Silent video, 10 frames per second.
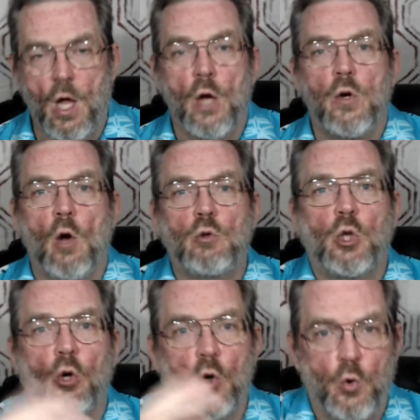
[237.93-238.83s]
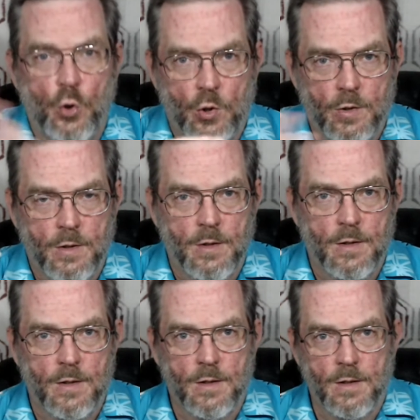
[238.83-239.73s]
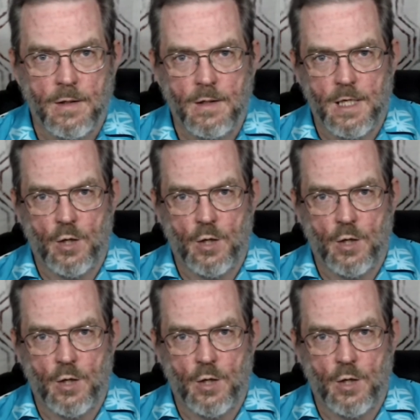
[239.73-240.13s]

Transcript: No truth here at